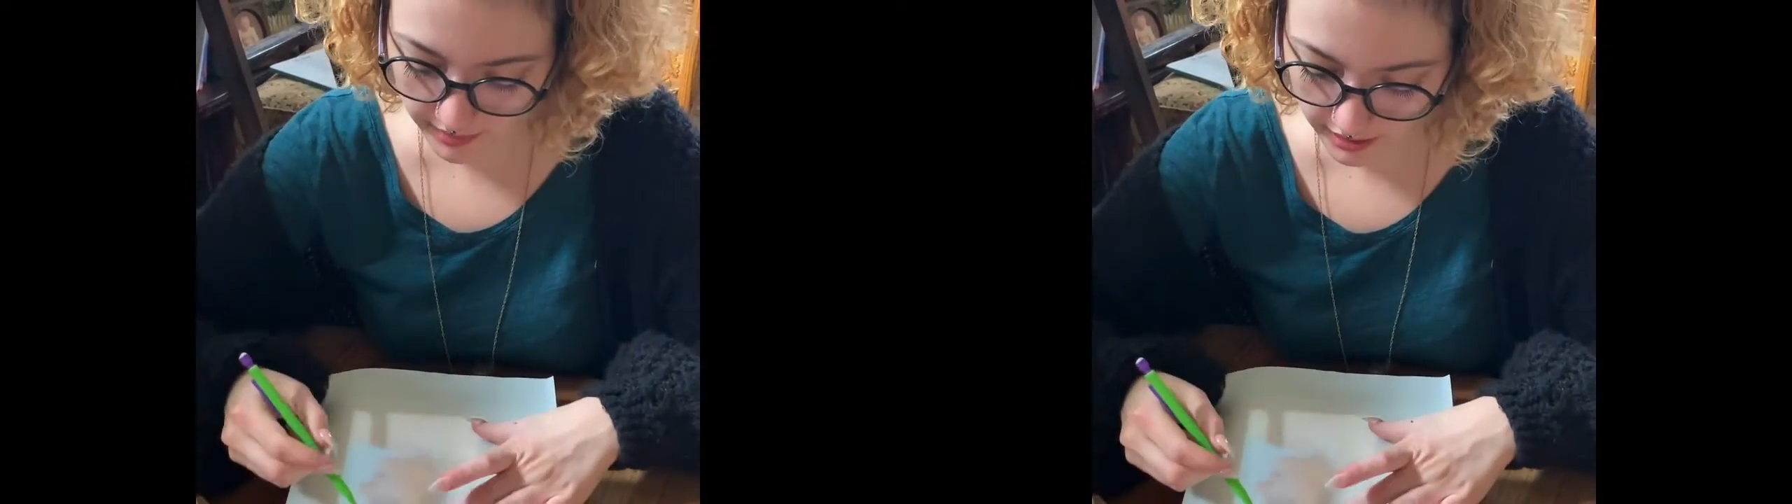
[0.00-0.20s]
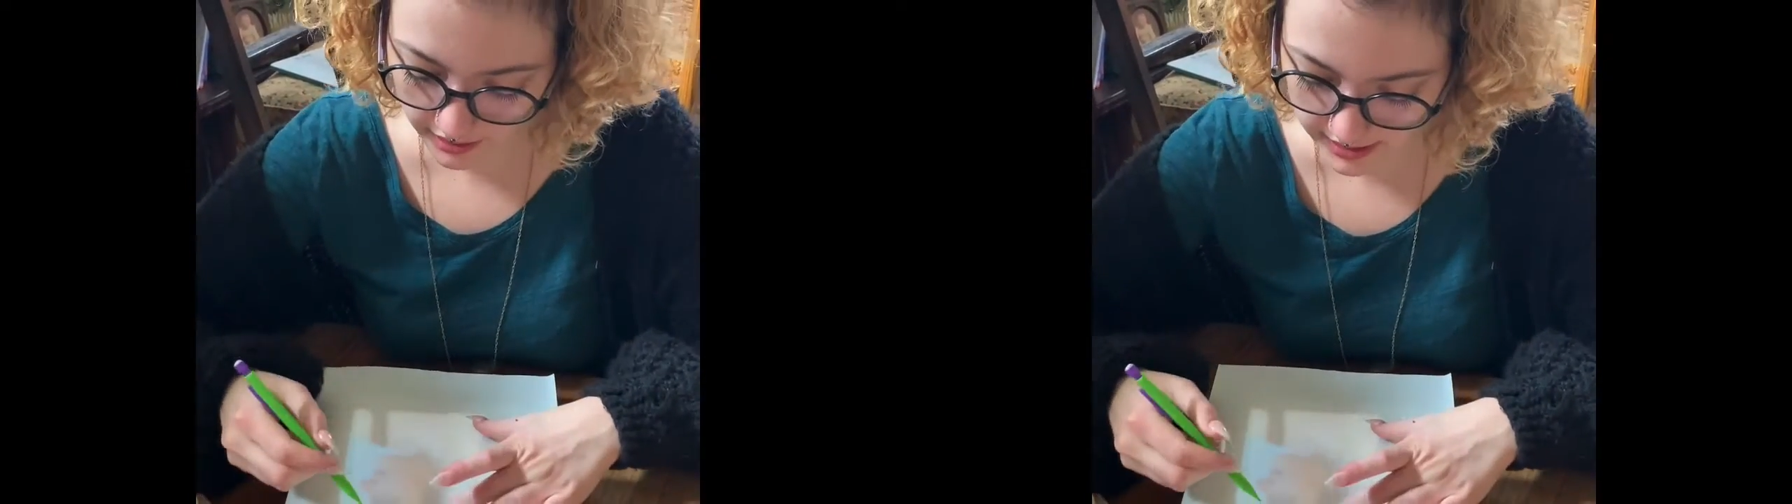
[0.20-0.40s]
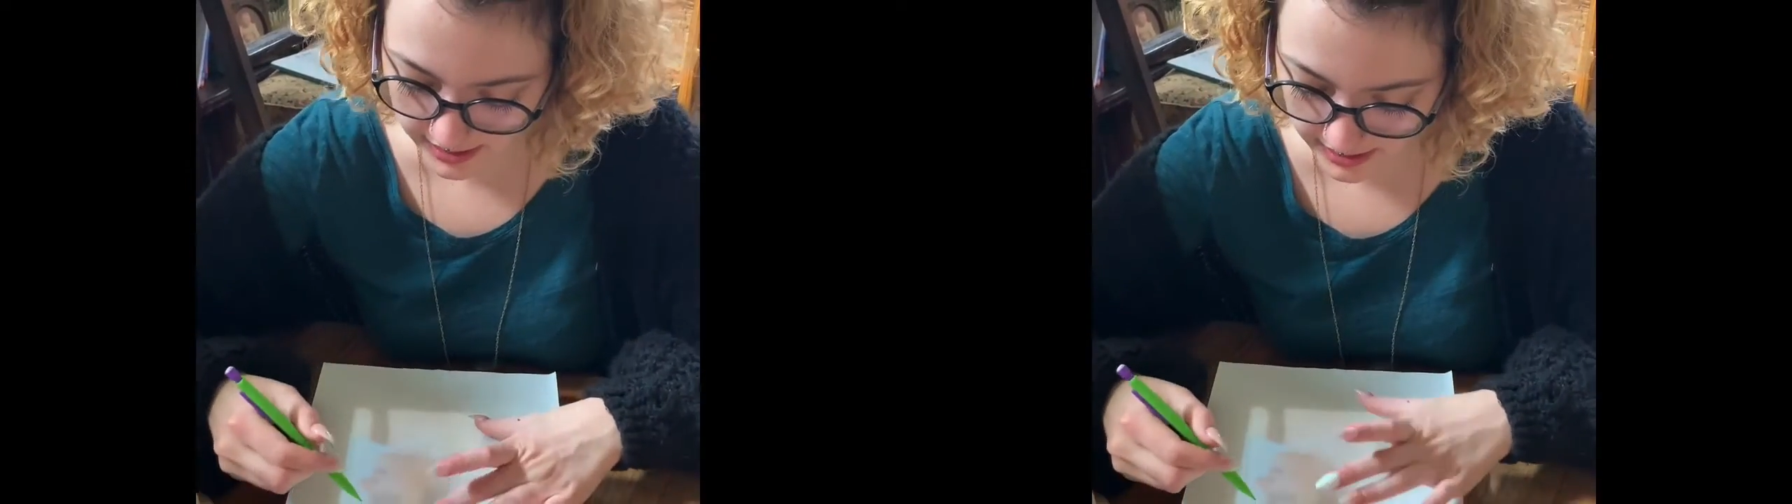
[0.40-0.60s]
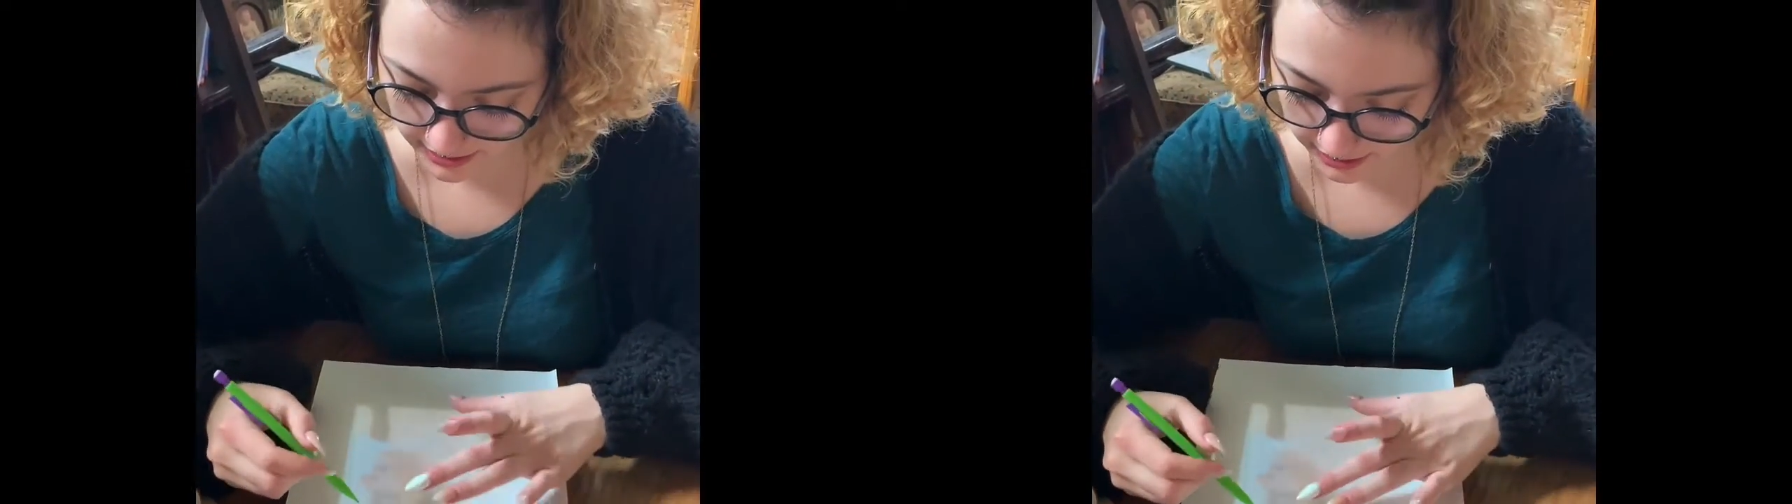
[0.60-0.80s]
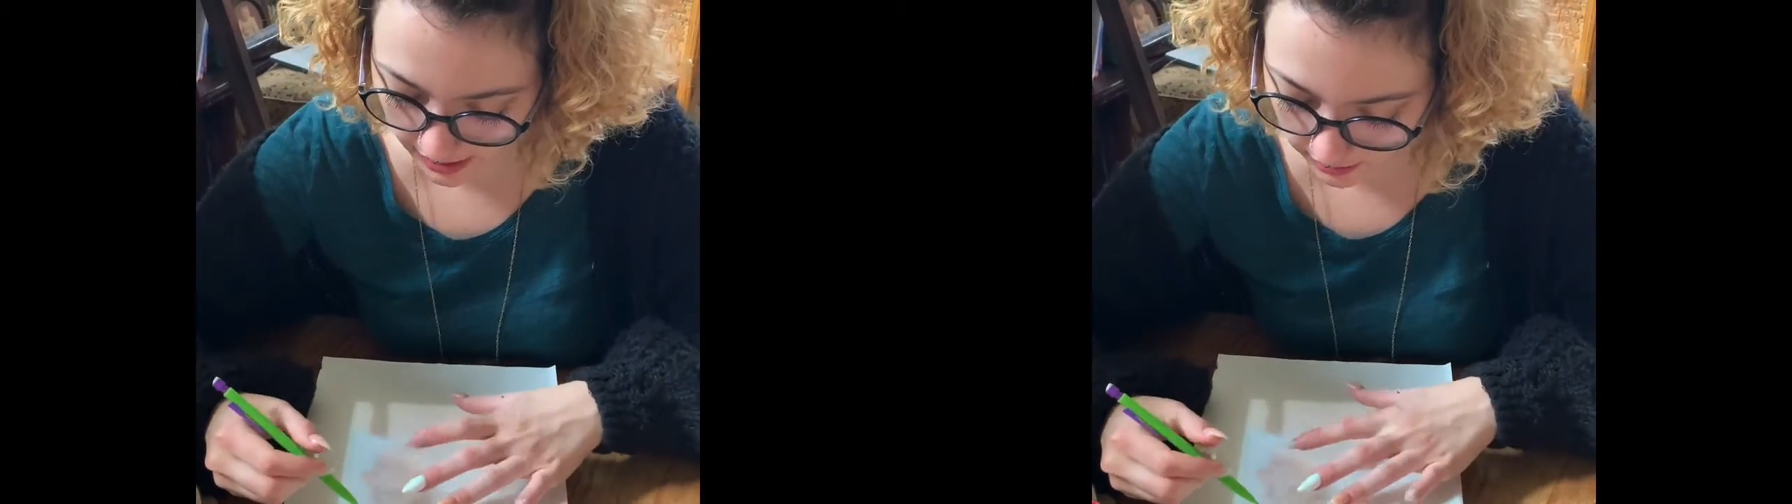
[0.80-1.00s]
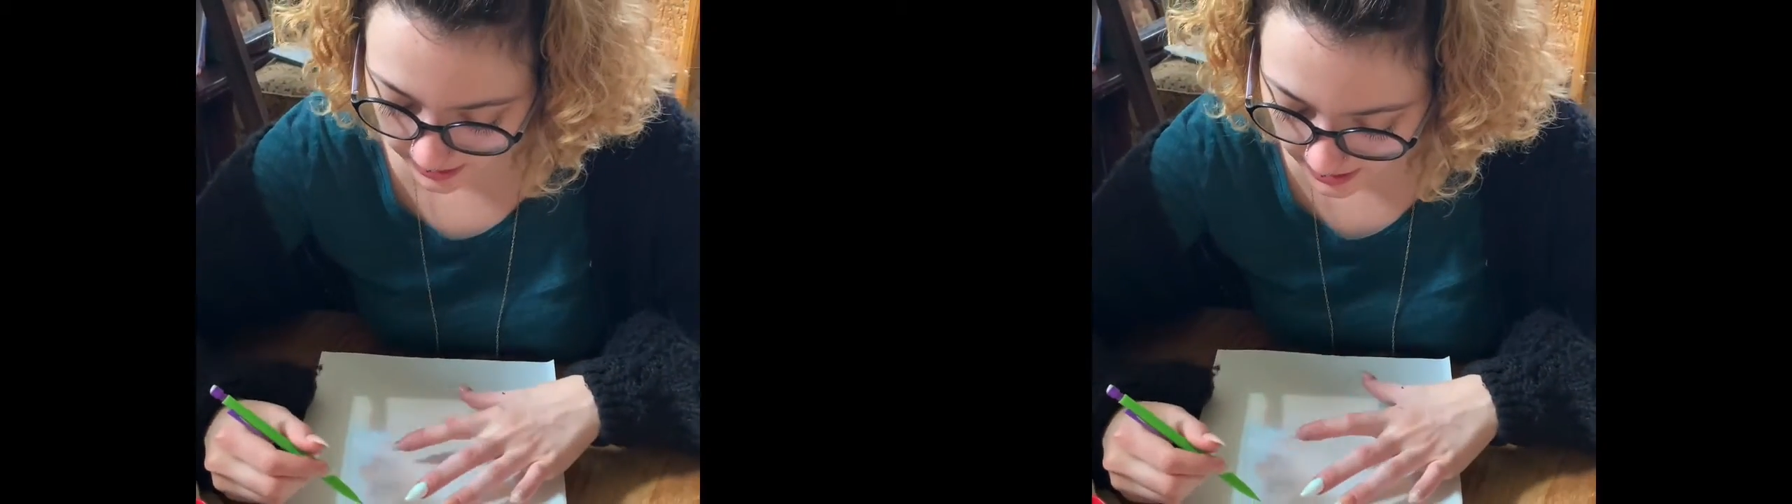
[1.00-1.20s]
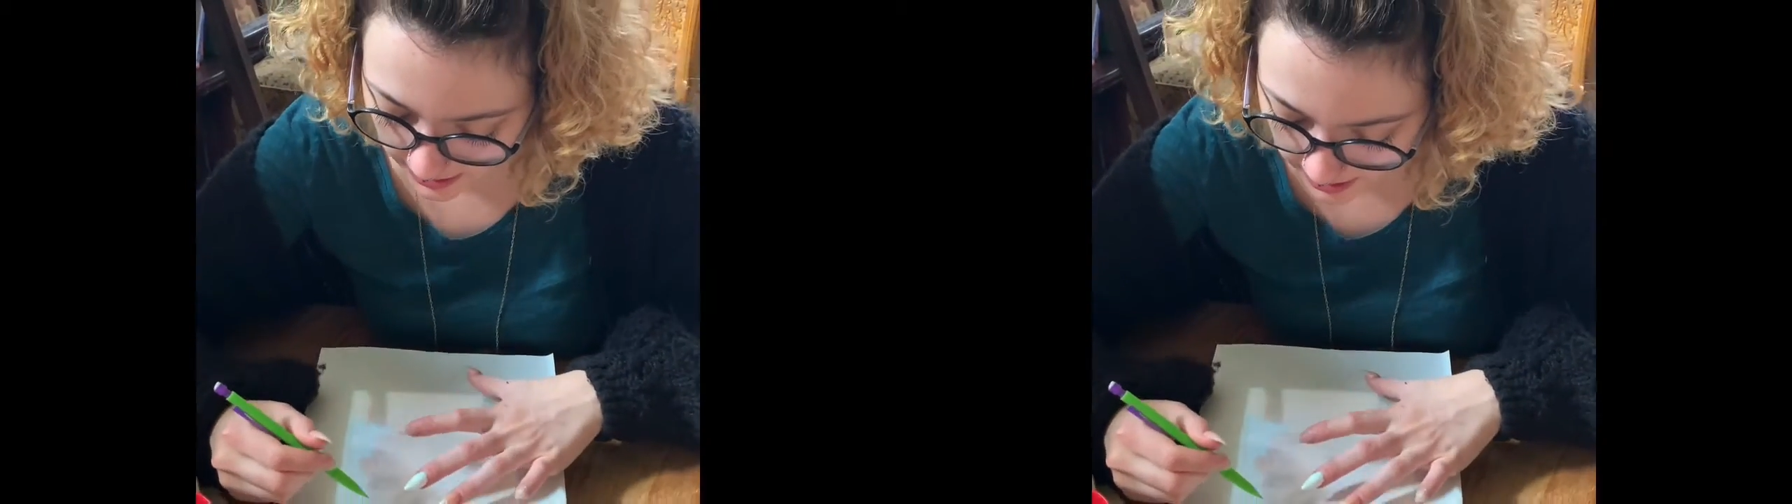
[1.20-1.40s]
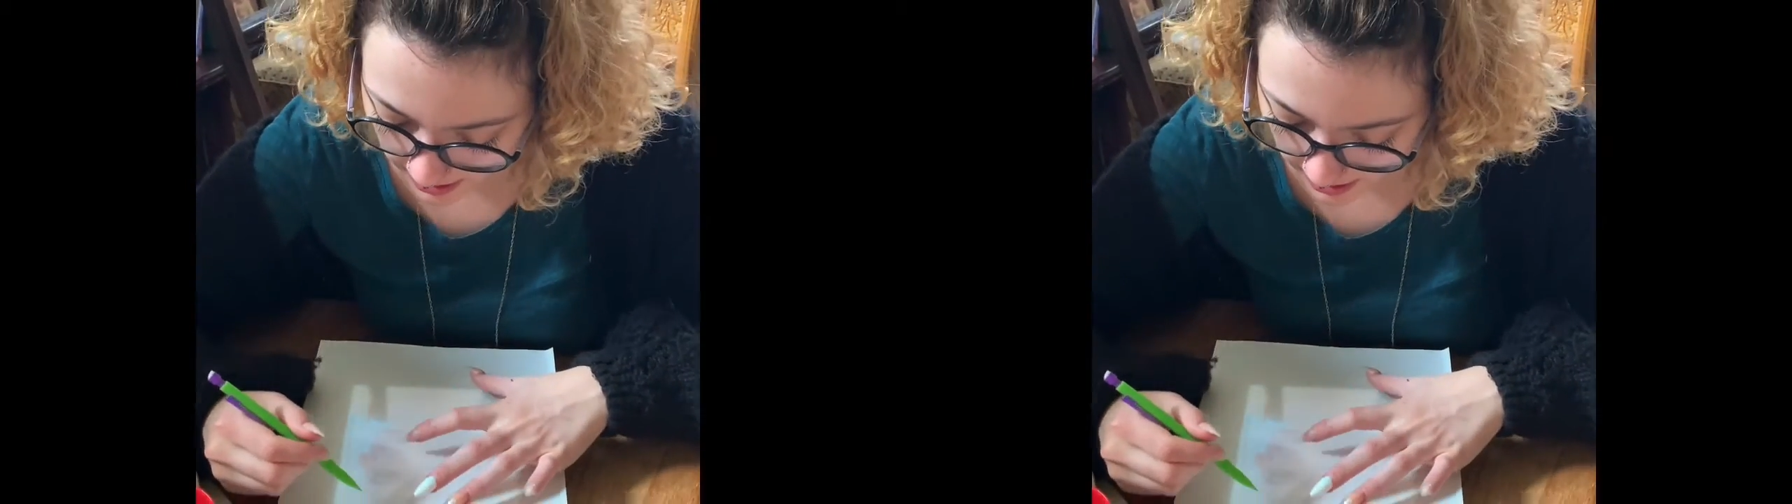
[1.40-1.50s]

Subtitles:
better to see your outline.